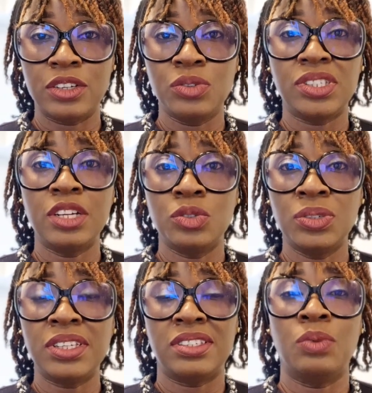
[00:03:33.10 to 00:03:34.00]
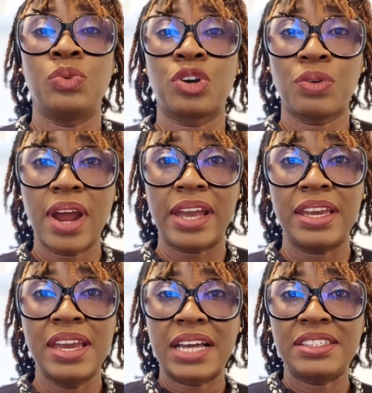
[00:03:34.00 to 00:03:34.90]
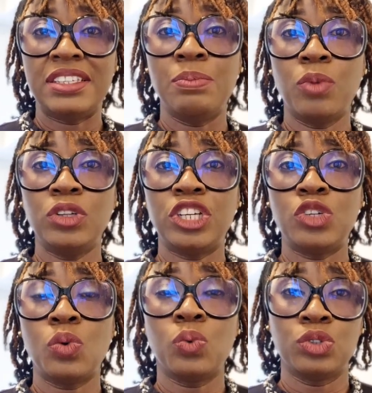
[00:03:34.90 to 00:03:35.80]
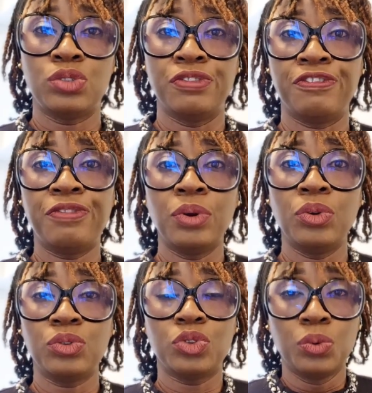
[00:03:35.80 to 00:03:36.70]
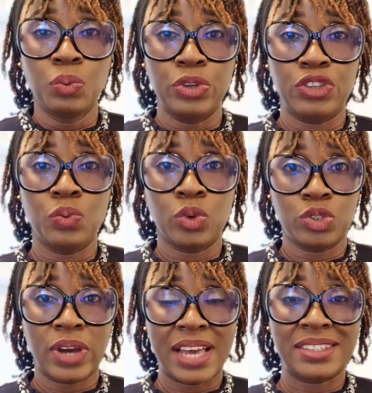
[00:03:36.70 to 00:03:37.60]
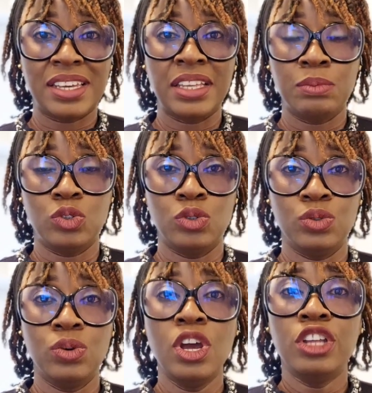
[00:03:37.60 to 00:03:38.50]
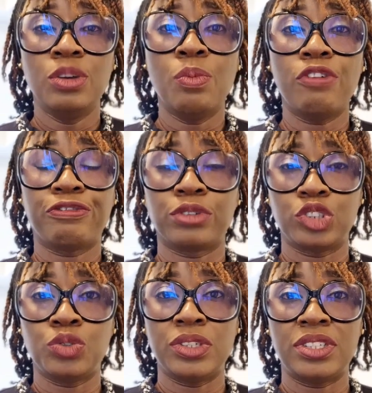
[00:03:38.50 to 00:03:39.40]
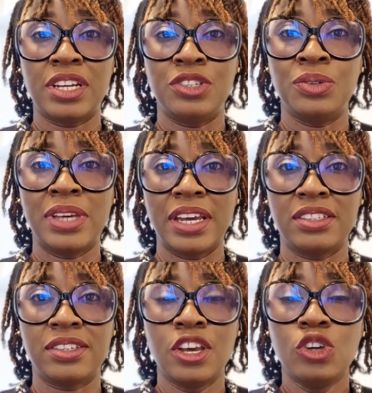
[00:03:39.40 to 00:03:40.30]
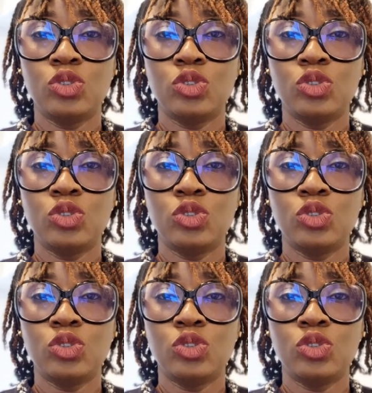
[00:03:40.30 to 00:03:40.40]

You say do this, they will cry. But the more they don't want to follow through with what you're asking them to do, the more frustrated you get.